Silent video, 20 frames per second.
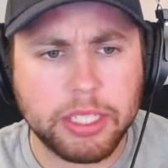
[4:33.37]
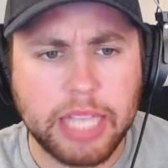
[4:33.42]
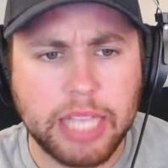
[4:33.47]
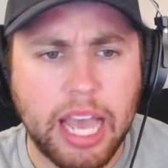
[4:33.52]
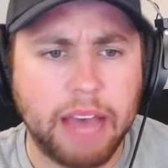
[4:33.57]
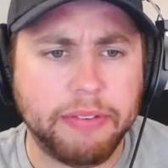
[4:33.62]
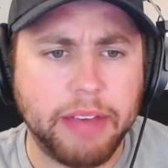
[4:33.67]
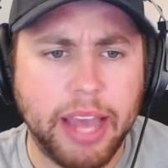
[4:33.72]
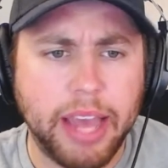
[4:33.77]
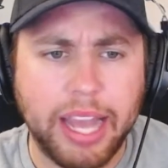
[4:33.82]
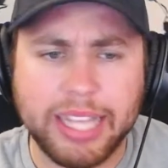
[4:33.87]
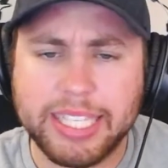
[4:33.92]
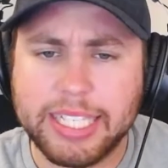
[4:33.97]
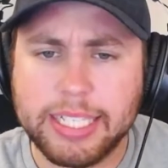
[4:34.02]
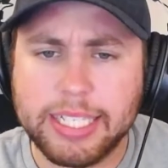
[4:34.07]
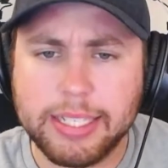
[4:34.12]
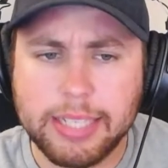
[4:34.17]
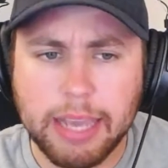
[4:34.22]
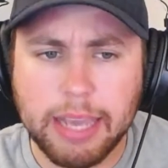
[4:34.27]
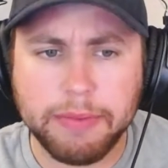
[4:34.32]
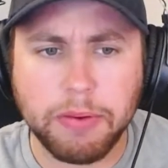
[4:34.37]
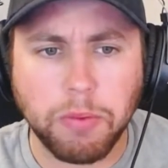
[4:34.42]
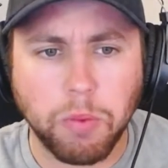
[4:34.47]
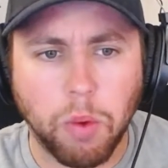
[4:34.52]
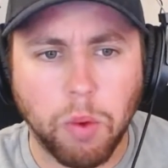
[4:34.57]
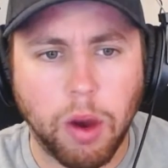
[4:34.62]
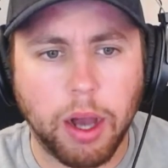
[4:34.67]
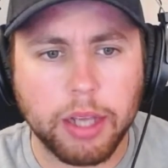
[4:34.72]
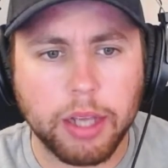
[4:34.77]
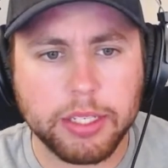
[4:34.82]
staff had seven
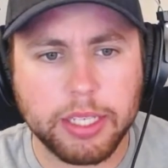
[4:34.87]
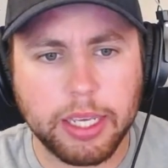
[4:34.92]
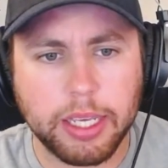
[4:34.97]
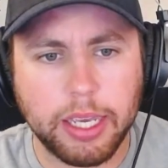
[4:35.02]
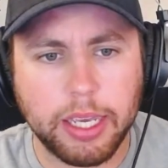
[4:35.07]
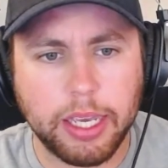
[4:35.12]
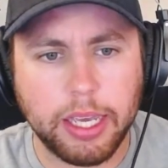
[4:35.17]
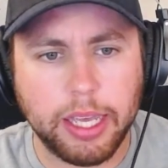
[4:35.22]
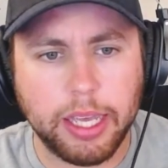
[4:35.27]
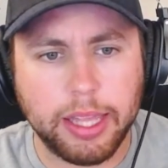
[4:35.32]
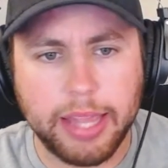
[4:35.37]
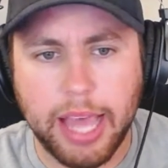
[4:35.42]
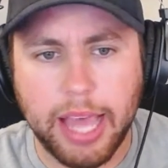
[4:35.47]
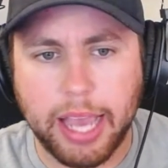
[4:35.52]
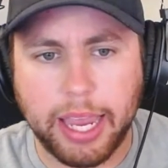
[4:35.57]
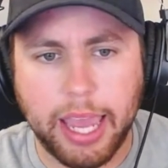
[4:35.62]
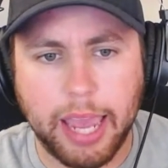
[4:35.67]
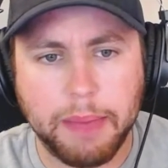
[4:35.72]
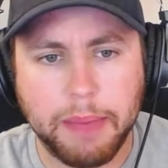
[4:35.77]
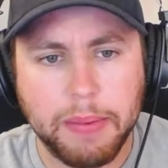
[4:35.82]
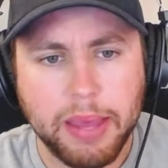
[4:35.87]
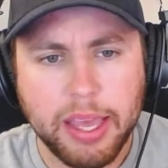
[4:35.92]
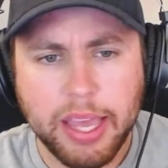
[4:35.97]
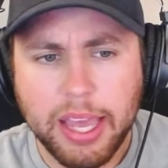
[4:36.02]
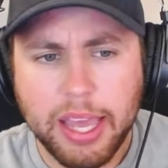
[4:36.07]
walks in that game,